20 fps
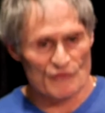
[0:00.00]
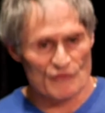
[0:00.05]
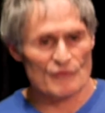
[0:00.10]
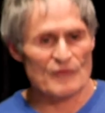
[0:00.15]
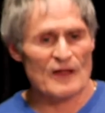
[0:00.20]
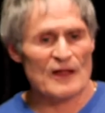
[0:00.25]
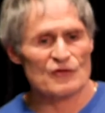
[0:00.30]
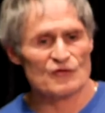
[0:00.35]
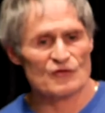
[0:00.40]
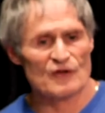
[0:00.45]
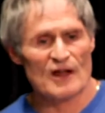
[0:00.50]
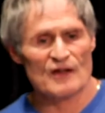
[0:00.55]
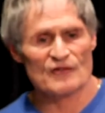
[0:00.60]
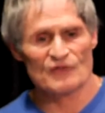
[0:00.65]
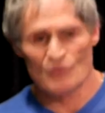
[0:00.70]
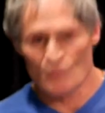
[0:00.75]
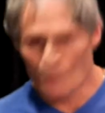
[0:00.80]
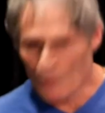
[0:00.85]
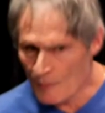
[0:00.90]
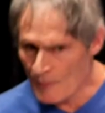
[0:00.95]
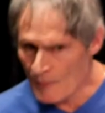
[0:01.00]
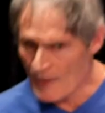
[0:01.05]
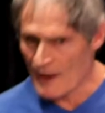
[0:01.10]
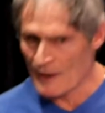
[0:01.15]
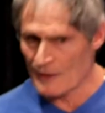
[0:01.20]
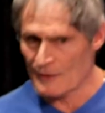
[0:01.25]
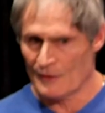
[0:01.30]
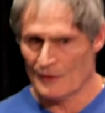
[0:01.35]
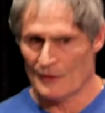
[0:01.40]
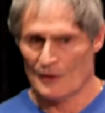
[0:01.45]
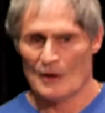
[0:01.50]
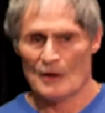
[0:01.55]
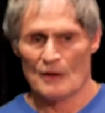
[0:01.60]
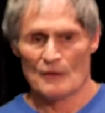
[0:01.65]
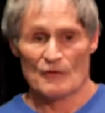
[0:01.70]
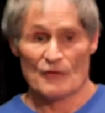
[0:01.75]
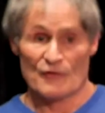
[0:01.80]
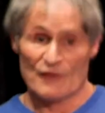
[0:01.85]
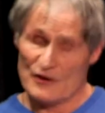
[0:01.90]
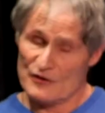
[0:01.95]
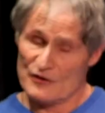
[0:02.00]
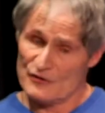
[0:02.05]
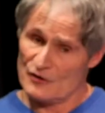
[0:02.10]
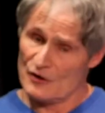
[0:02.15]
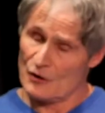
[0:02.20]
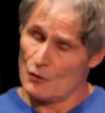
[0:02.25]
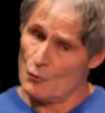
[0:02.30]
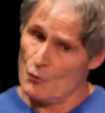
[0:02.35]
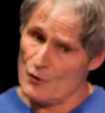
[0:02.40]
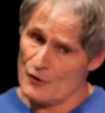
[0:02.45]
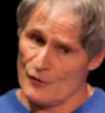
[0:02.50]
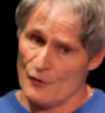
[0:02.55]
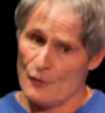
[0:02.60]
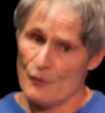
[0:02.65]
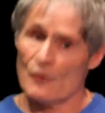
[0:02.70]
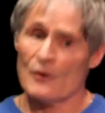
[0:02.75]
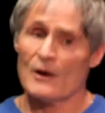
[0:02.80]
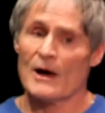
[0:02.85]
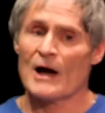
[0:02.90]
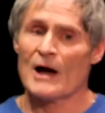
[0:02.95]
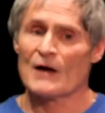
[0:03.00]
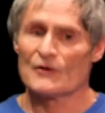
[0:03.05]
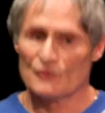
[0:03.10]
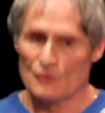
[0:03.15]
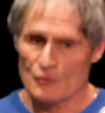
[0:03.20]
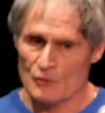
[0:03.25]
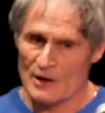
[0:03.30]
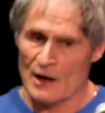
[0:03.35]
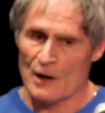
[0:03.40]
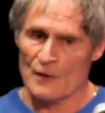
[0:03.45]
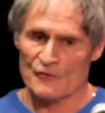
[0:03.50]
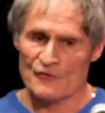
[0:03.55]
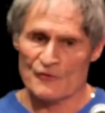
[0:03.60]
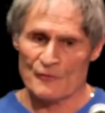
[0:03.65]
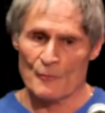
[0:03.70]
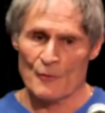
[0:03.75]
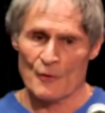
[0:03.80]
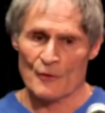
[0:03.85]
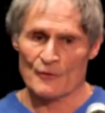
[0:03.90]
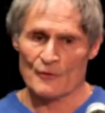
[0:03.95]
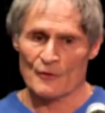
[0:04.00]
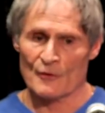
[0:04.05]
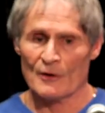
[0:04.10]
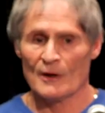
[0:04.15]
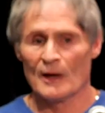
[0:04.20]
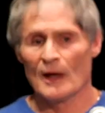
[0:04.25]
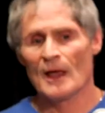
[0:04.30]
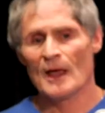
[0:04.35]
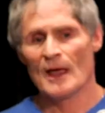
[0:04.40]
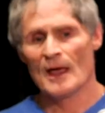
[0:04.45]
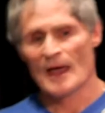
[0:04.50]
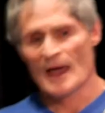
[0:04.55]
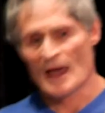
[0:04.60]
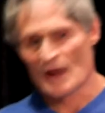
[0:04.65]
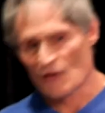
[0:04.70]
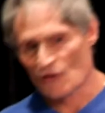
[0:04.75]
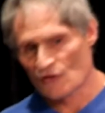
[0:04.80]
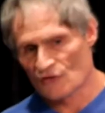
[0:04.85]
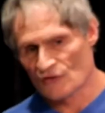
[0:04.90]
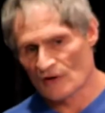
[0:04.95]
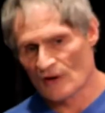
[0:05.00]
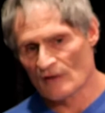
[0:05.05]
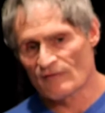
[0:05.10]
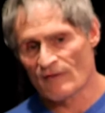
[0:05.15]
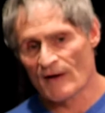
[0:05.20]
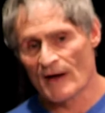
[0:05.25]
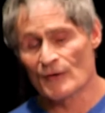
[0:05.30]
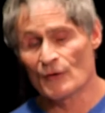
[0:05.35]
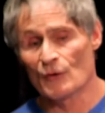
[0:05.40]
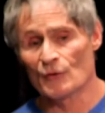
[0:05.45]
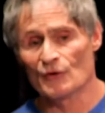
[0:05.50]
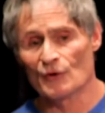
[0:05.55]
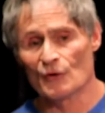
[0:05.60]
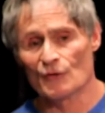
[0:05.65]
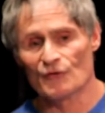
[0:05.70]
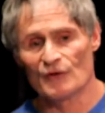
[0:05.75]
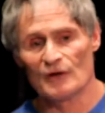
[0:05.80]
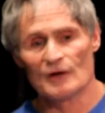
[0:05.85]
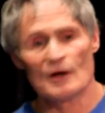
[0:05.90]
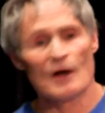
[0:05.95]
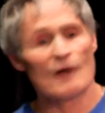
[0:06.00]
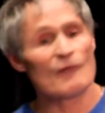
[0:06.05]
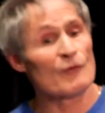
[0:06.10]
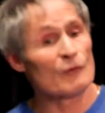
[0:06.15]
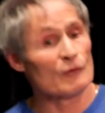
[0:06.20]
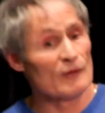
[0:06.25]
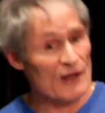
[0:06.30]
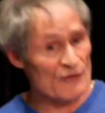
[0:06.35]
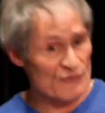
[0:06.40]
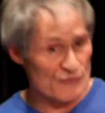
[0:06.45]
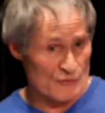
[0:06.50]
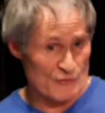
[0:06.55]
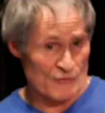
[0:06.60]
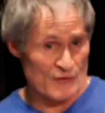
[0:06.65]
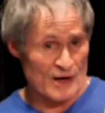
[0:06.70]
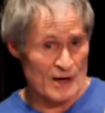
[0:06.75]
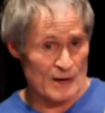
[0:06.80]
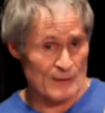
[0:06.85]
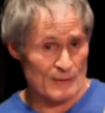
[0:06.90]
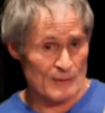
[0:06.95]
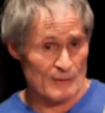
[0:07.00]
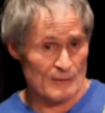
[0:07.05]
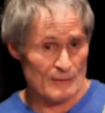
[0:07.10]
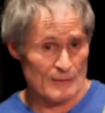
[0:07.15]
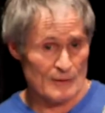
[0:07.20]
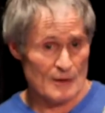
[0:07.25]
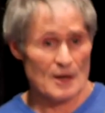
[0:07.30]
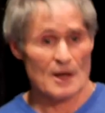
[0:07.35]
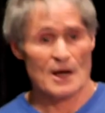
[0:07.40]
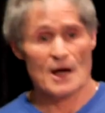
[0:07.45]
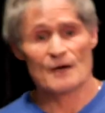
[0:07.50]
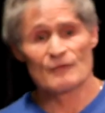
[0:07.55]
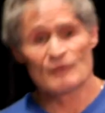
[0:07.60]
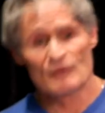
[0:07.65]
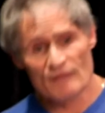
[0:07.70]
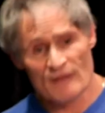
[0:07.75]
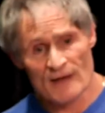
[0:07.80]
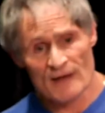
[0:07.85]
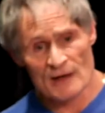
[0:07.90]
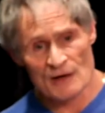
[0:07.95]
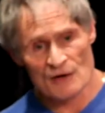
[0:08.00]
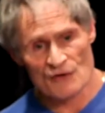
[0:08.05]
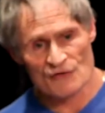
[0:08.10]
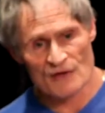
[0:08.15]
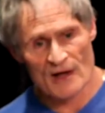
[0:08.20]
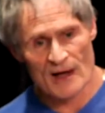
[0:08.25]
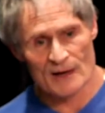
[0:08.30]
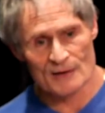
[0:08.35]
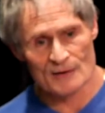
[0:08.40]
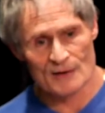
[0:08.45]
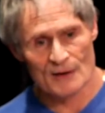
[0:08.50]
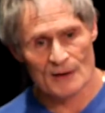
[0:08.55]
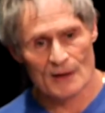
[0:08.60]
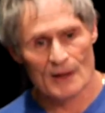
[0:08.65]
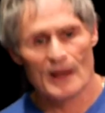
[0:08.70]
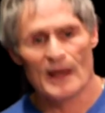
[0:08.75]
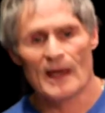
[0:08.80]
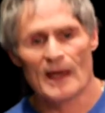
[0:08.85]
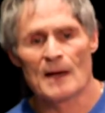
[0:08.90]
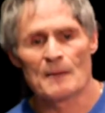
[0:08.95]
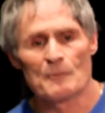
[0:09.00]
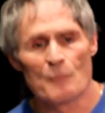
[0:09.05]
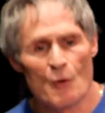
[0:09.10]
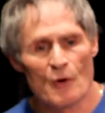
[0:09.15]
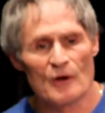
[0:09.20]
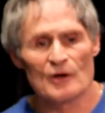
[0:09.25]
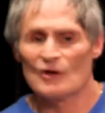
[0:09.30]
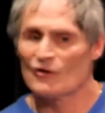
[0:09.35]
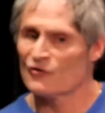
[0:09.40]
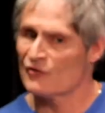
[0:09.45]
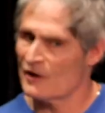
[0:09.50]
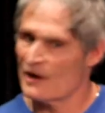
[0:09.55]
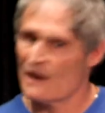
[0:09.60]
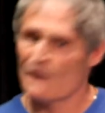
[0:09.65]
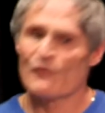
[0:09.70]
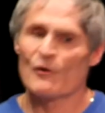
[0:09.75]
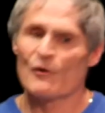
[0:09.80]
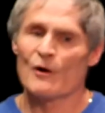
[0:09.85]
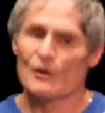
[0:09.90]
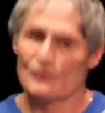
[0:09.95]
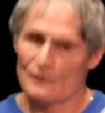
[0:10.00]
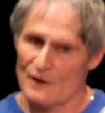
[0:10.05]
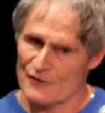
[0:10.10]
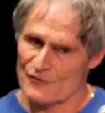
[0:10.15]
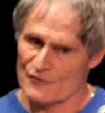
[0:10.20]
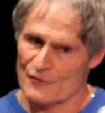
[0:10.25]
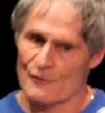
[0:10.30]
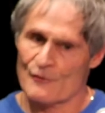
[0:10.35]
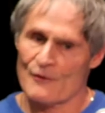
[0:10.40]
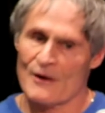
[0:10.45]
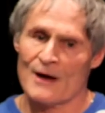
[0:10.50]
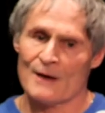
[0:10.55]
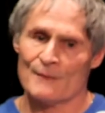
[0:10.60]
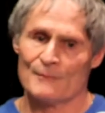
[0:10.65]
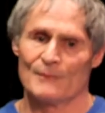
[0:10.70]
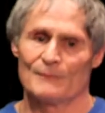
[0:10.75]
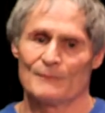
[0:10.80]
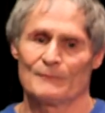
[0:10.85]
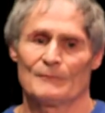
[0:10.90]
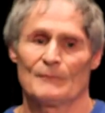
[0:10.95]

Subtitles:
of that statute were met, that they should acquit her on 2 counts of murder and instead find her guilty of the lesser crime of infanticide. And boy, is it ever a lesser crime.